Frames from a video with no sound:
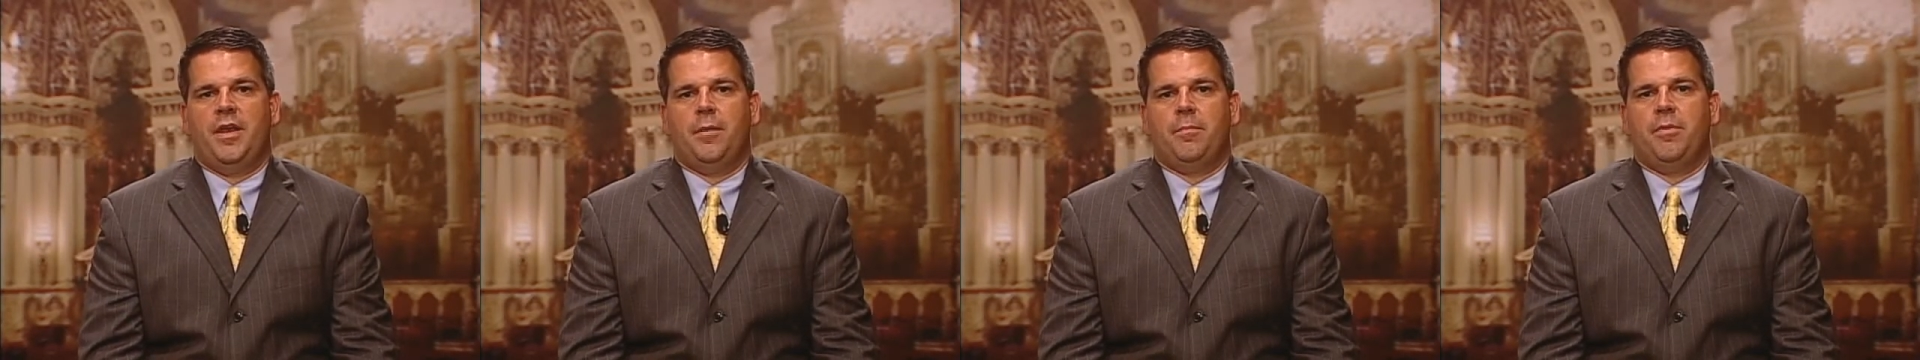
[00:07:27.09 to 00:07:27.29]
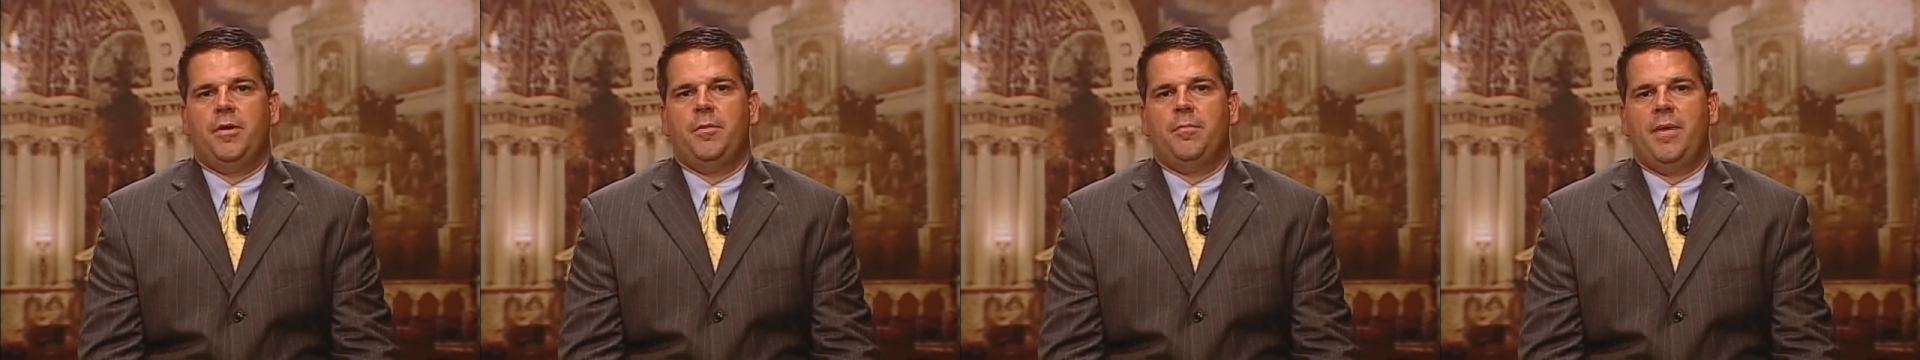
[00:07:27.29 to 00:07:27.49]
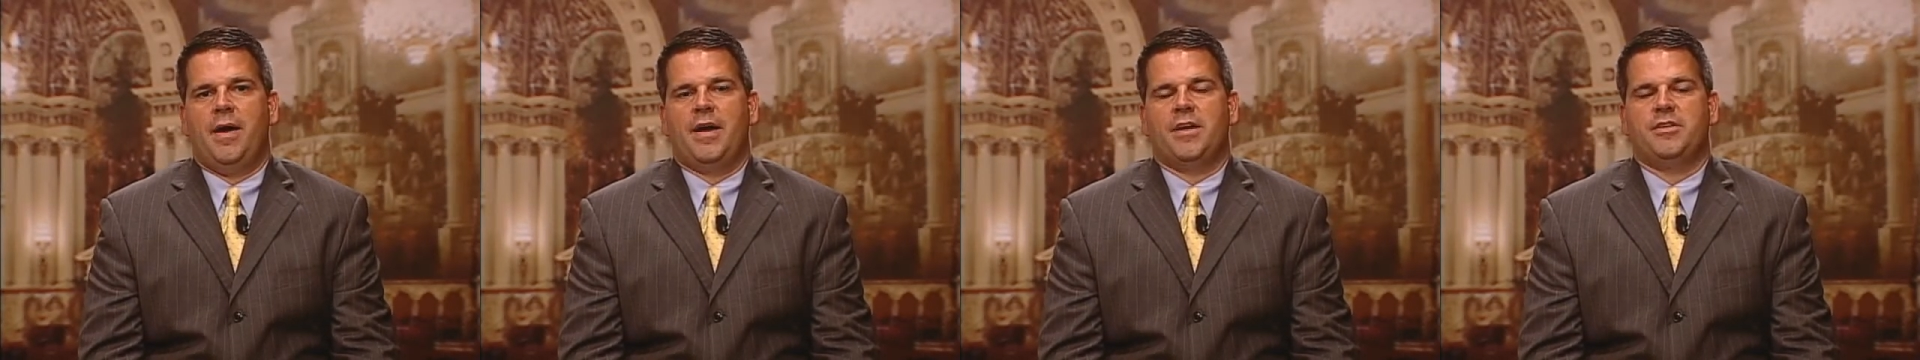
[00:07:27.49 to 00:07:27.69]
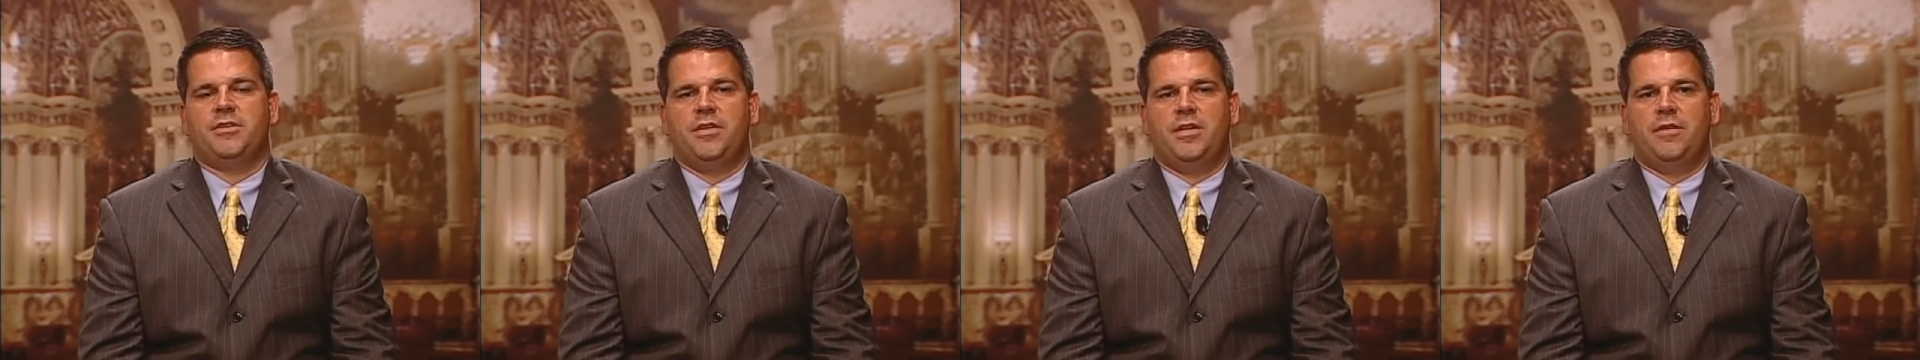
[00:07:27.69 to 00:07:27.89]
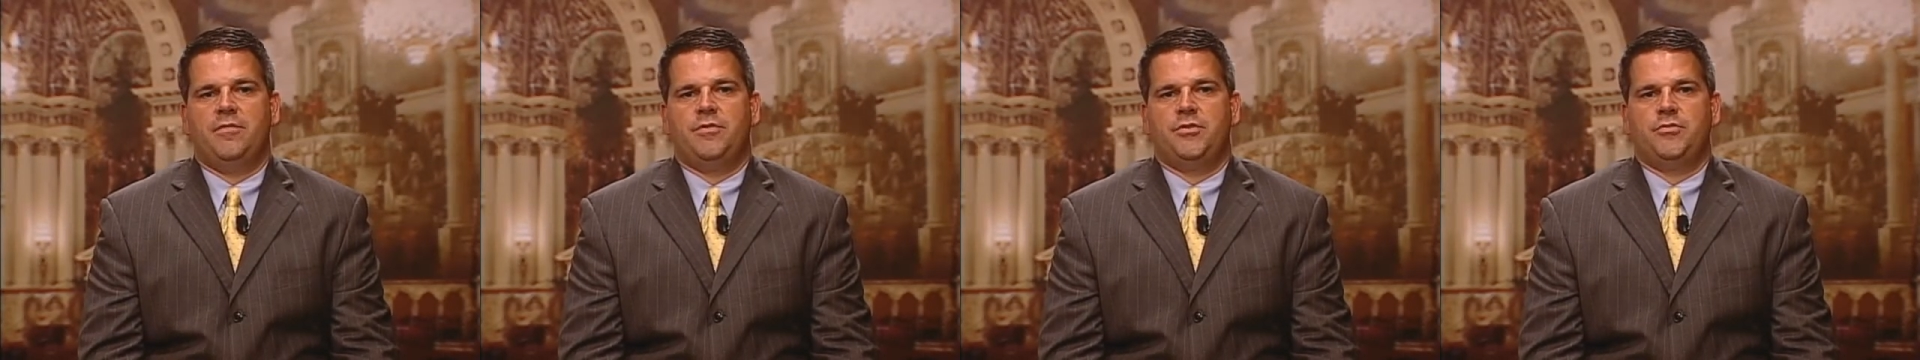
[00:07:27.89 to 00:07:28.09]
end up in the
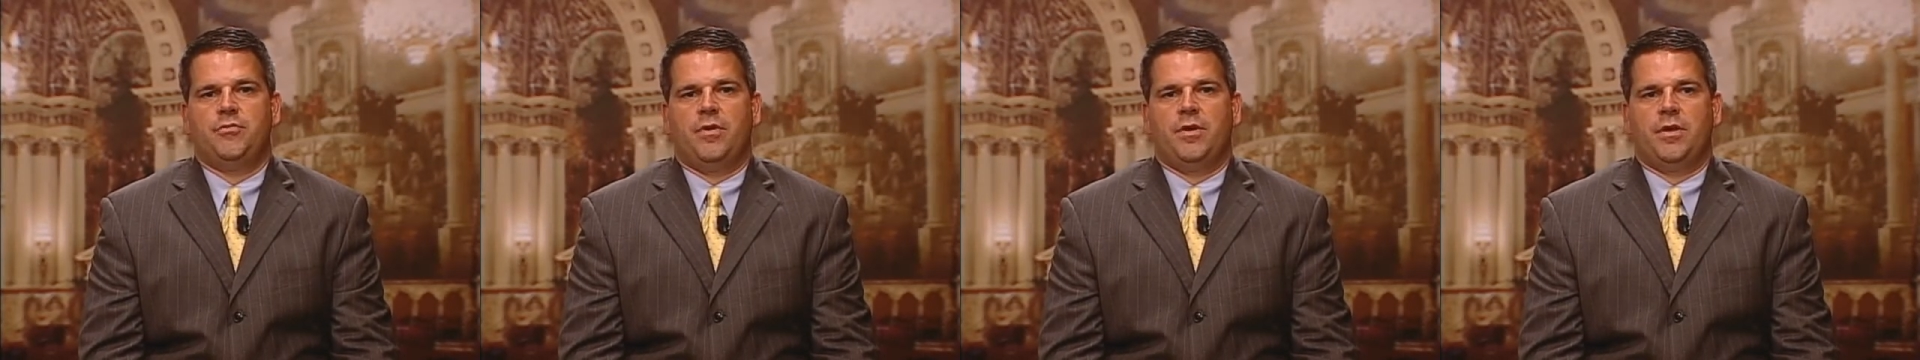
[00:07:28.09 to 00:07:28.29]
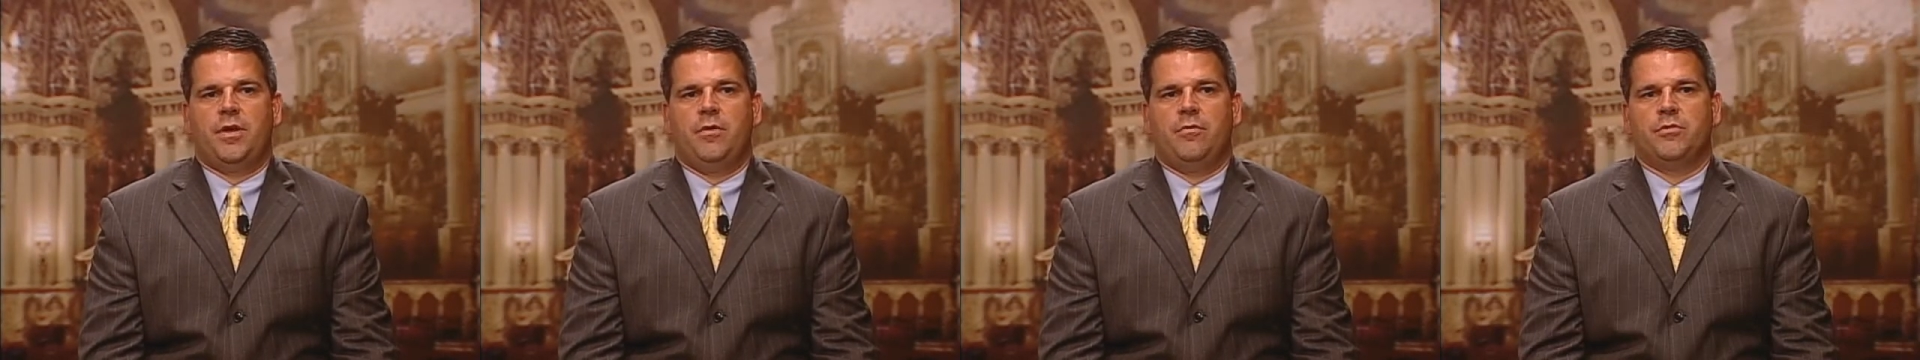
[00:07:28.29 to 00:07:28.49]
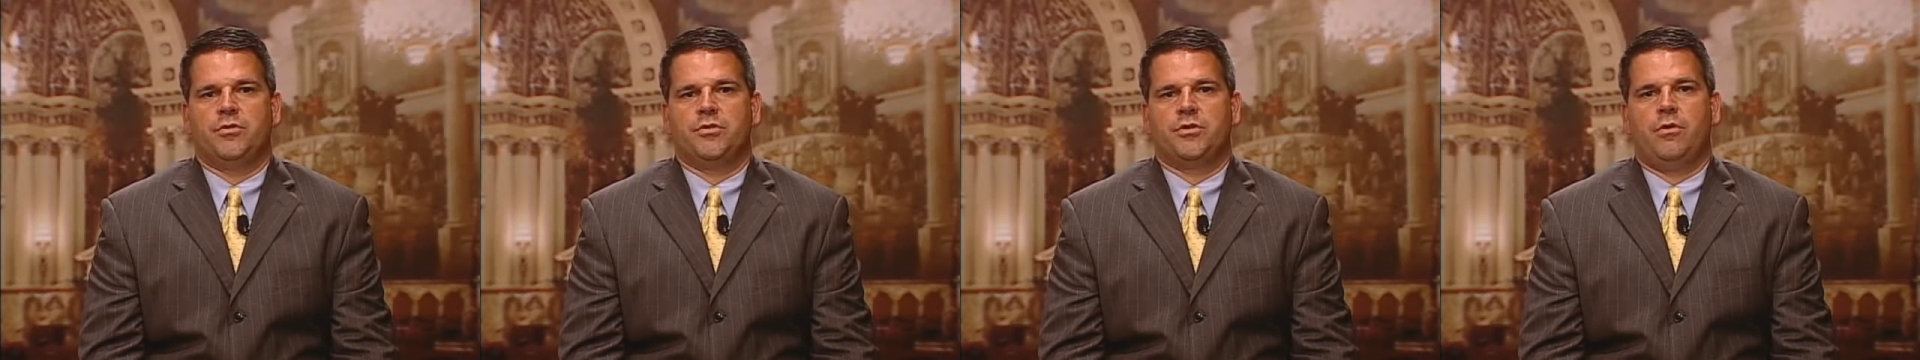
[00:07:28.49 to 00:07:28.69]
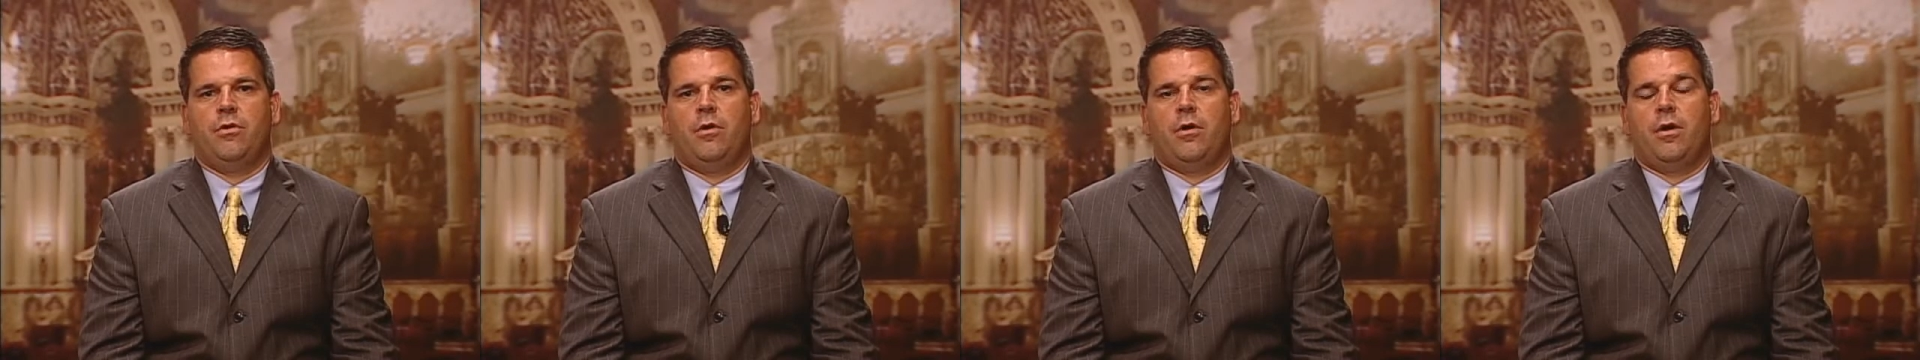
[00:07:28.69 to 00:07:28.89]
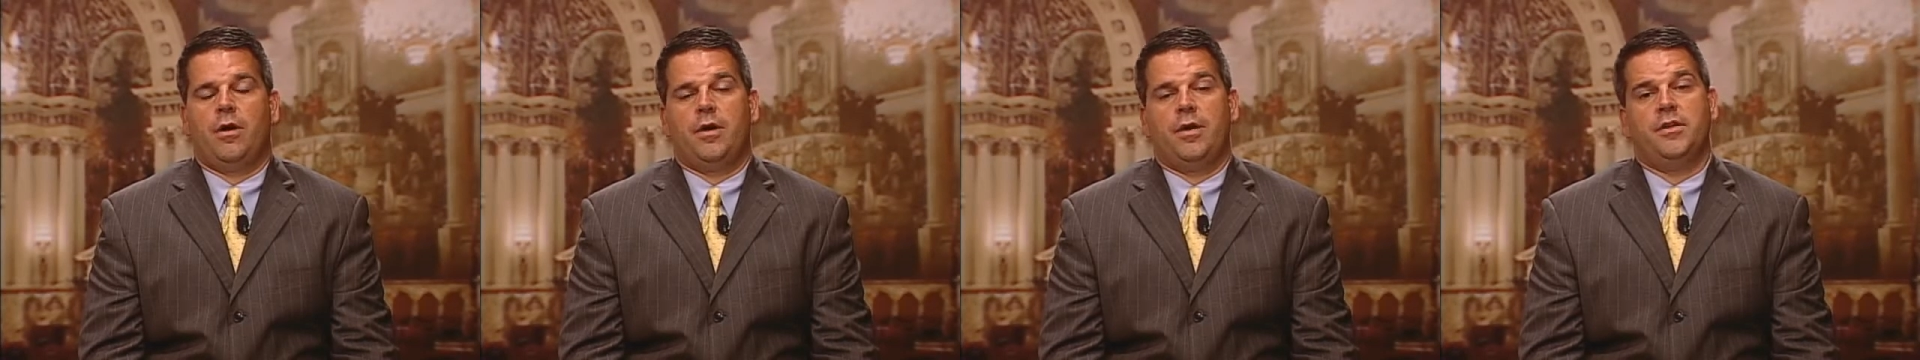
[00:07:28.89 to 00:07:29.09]
backseat of a drug dealer's
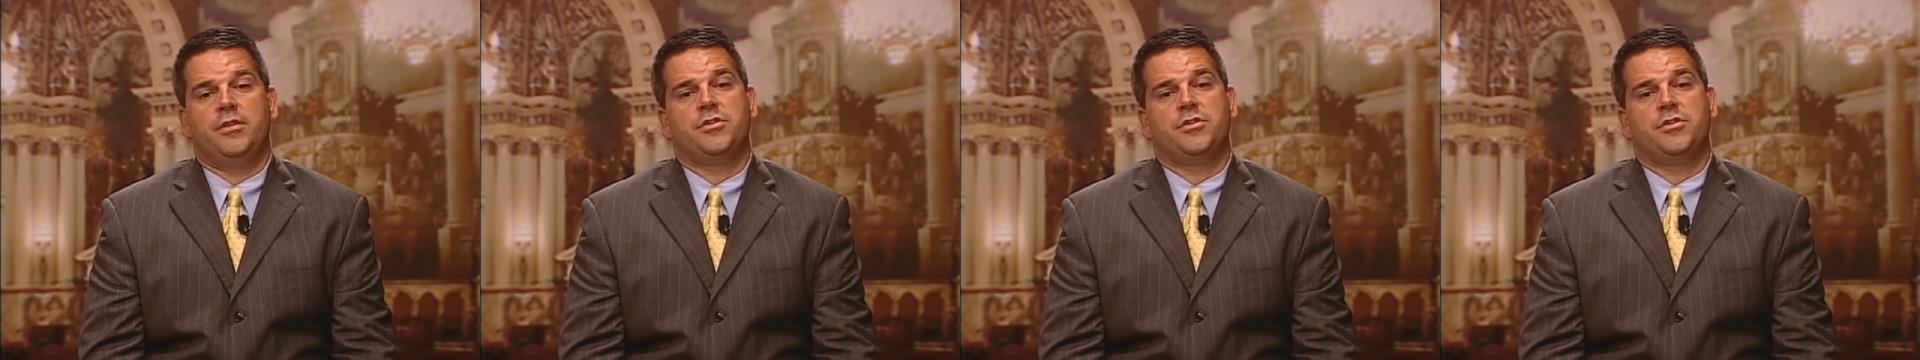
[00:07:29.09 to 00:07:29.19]
car?